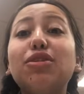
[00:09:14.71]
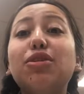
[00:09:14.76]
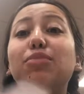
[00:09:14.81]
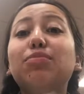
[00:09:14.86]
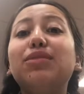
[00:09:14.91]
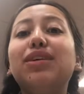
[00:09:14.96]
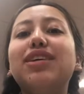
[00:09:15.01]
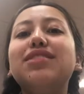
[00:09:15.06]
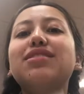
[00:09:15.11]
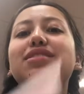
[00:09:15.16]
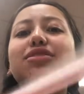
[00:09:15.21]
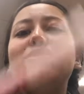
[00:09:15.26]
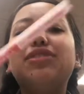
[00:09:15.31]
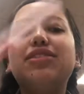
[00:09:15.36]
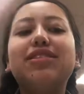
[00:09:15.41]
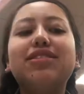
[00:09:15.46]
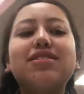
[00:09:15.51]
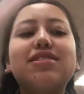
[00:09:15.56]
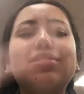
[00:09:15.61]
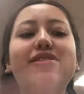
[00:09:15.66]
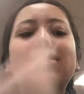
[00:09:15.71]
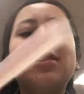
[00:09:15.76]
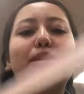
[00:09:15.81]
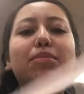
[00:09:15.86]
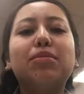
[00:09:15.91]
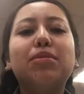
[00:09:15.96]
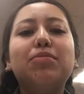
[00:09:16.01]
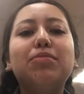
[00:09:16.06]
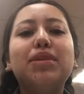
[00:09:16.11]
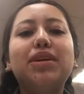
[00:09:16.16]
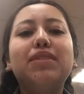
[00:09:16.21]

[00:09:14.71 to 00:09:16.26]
Hope you guys enjoyed this little clip of